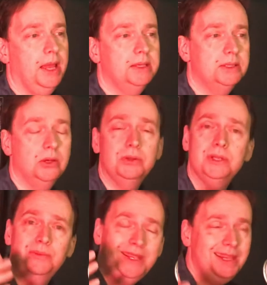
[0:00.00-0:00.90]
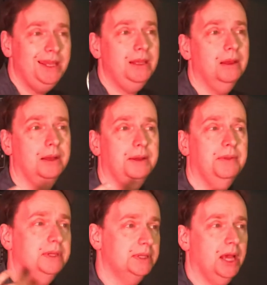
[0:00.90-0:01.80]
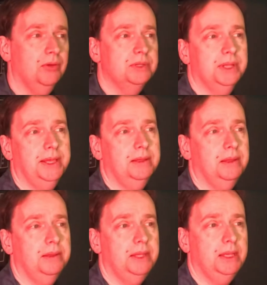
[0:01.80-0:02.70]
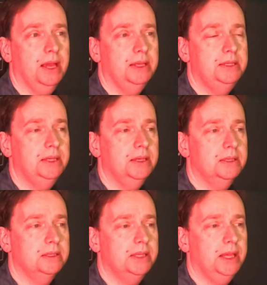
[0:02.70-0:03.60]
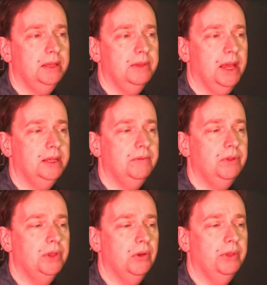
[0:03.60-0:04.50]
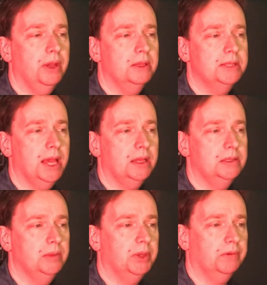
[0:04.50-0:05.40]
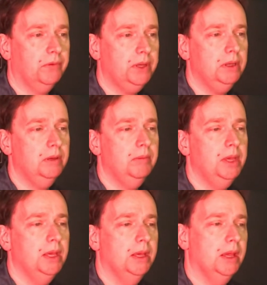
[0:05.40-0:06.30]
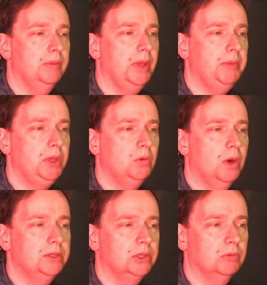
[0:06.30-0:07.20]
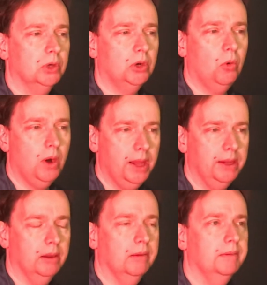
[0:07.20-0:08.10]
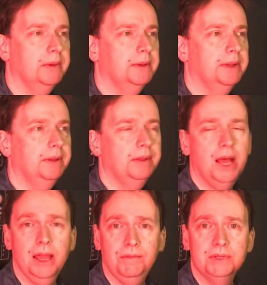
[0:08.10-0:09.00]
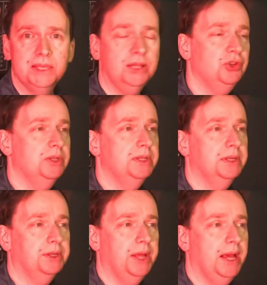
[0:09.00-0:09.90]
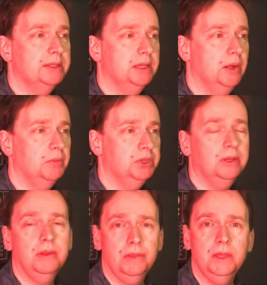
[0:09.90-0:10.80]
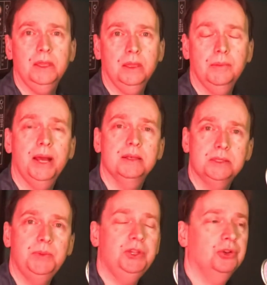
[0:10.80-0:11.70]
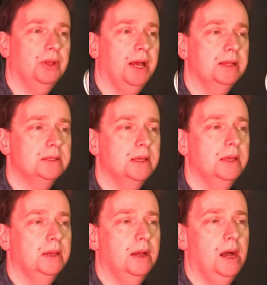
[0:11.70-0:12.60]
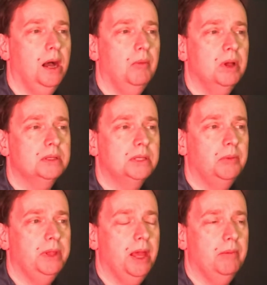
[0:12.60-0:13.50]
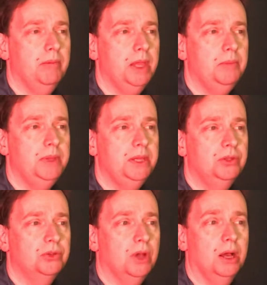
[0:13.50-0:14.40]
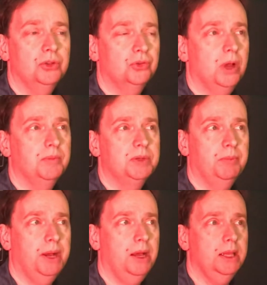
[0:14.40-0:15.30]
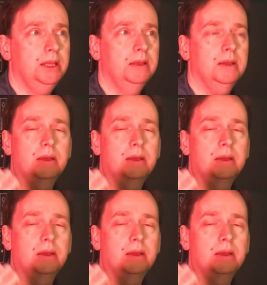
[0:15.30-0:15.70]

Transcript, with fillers: And so to me, uh, this sounds like the idea is saying that even though there is academic freedom and maybe you want to require live sessions in a class, and I'm particularly thinking about a speech class, um, some of that may be uh, trumped by